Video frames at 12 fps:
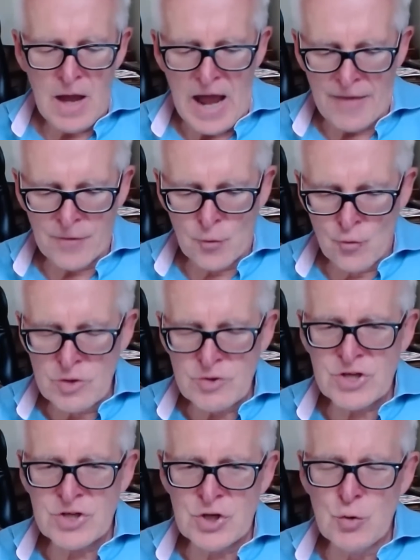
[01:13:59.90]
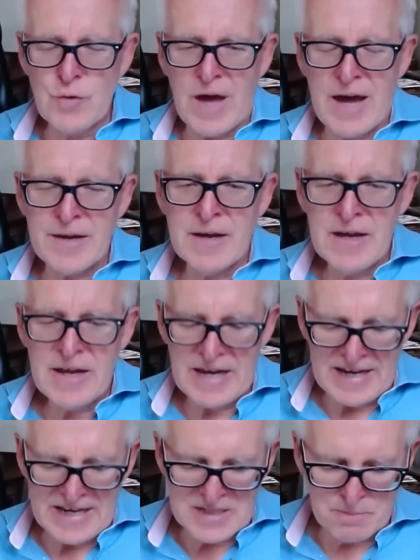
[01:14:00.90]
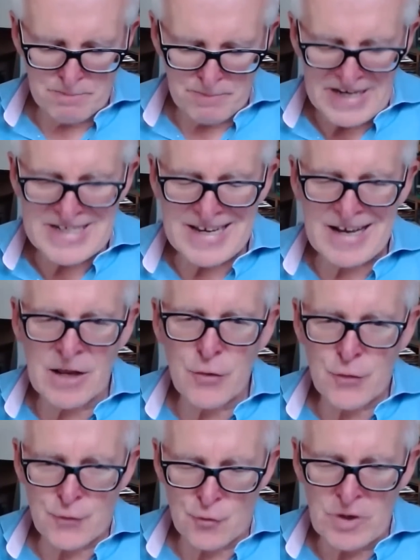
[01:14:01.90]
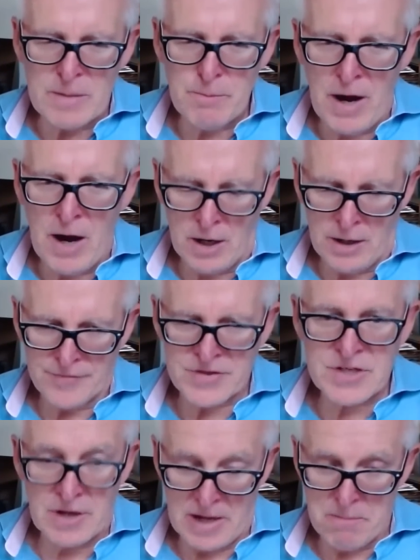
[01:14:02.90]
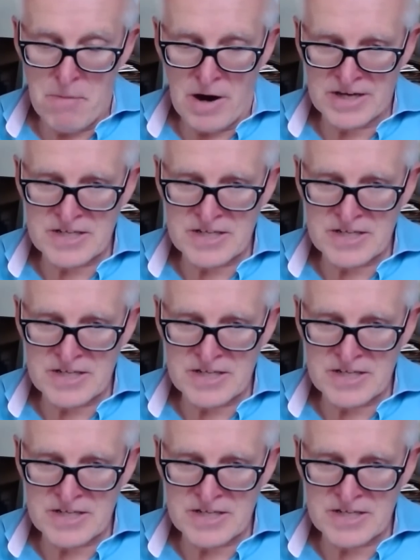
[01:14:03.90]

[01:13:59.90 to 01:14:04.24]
and the route to do that is basically three paths, in my